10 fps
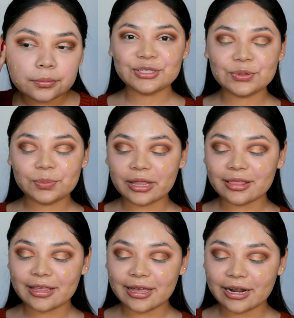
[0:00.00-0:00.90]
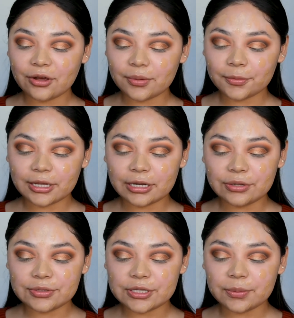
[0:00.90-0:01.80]
And to blend that out, I'm
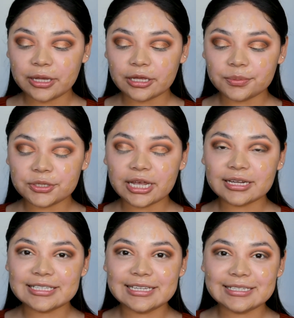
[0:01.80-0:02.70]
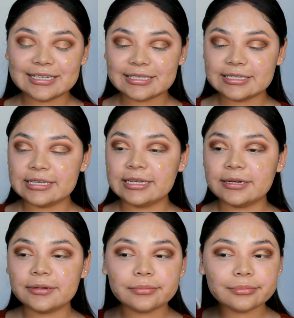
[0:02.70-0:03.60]
gonna use the Makeup Shack
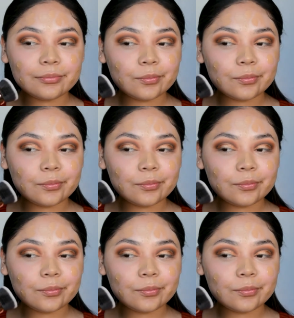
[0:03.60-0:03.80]
T16.